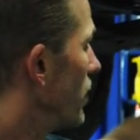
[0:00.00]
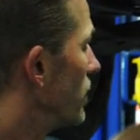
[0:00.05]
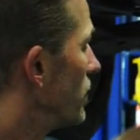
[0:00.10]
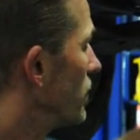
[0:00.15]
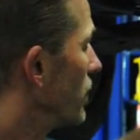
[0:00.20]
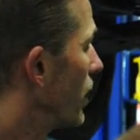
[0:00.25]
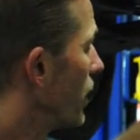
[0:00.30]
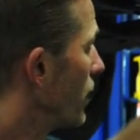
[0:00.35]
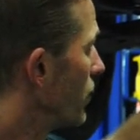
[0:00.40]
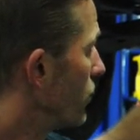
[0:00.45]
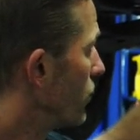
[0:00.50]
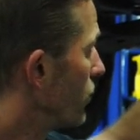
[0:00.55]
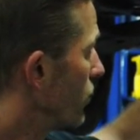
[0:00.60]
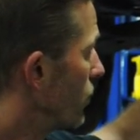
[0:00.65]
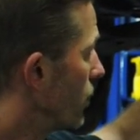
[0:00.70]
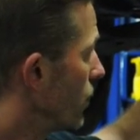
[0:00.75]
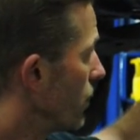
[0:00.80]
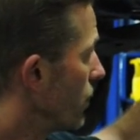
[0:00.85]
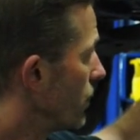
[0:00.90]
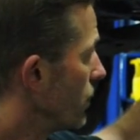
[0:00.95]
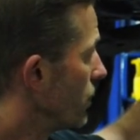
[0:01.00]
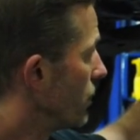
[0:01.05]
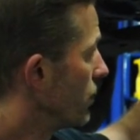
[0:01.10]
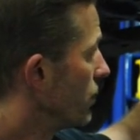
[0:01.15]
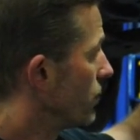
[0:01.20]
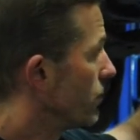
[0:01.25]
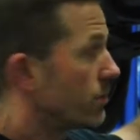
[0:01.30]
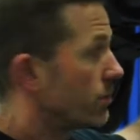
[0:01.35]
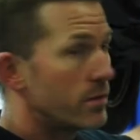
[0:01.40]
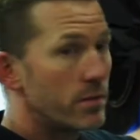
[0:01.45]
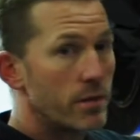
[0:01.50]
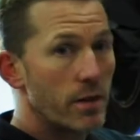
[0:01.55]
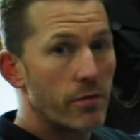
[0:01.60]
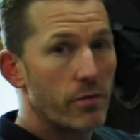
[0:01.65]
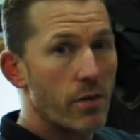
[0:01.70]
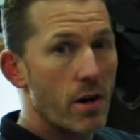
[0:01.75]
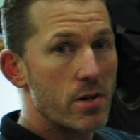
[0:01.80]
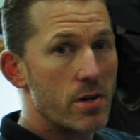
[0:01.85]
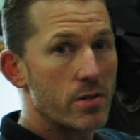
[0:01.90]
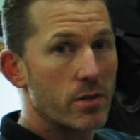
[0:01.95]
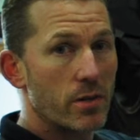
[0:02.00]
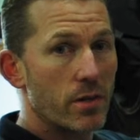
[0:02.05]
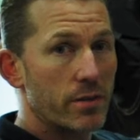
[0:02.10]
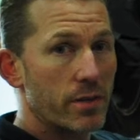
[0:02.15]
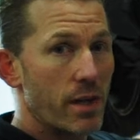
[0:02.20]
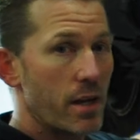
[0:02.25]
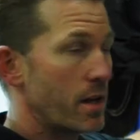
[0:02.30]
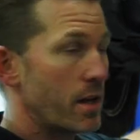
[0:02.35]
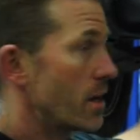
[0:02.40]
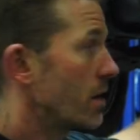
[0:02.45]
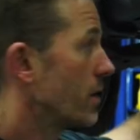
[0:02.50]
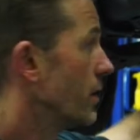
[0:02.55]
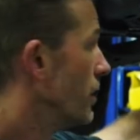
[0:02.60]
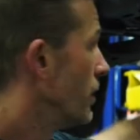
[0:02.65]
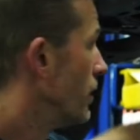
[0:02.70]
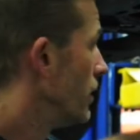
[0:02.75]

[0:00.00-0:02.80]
to side where the differential is hanging.